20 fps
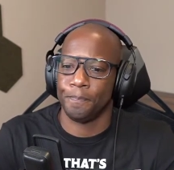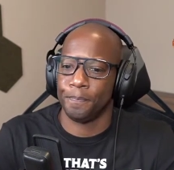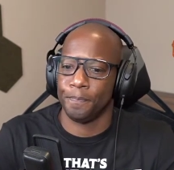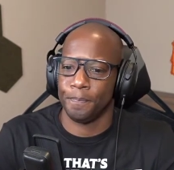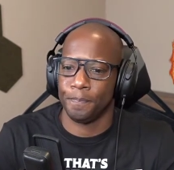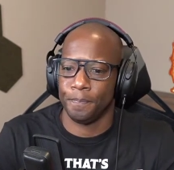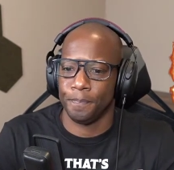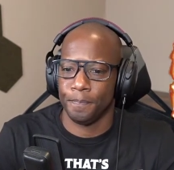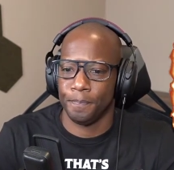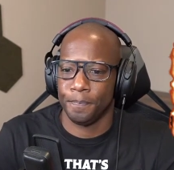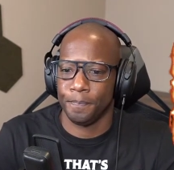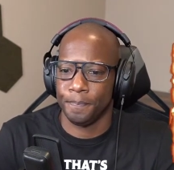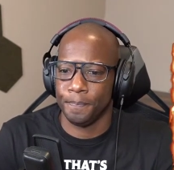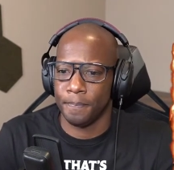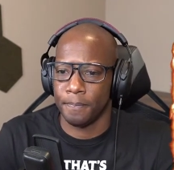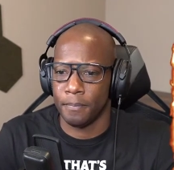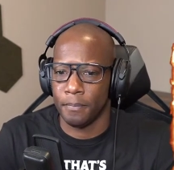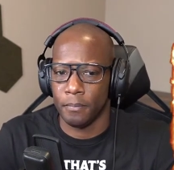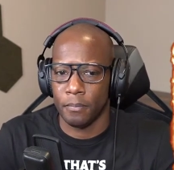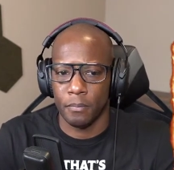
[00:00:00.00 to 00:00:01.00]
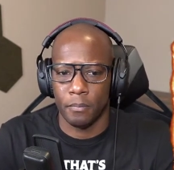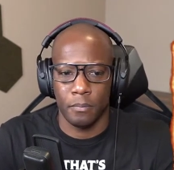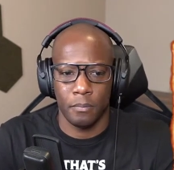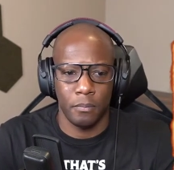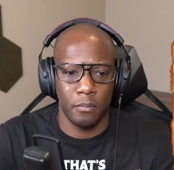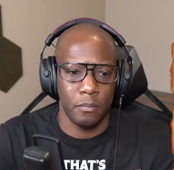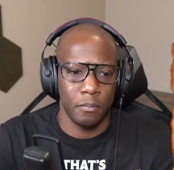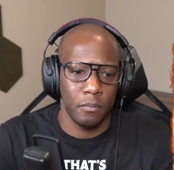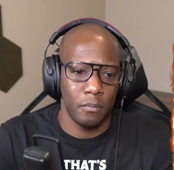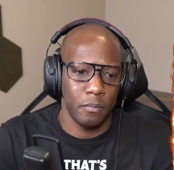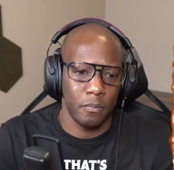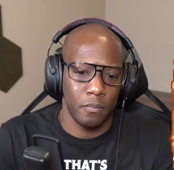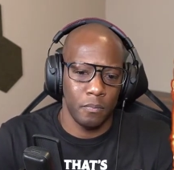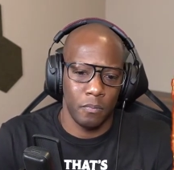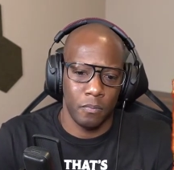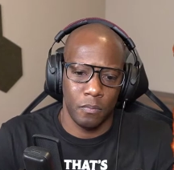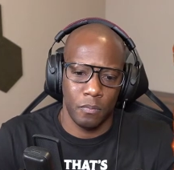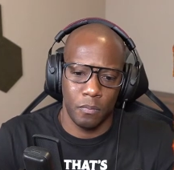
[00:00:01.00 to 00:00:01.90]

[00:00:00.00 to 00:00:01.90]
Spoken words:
[no speech]